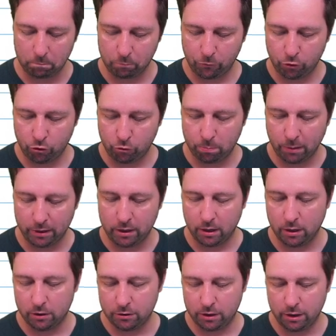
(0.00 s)
split
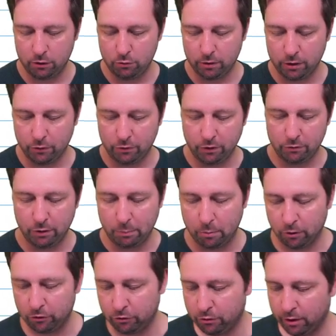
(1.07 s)
out into a different
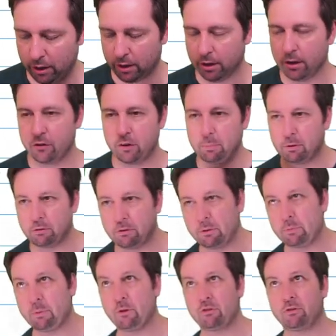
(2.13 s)
repository, separate
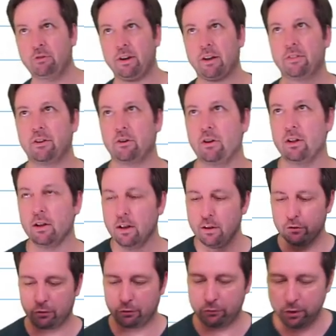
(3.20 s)
repository, and they're all
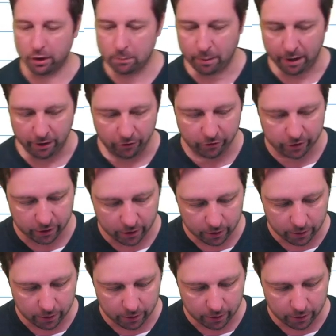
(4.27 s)
sort of trunk-based.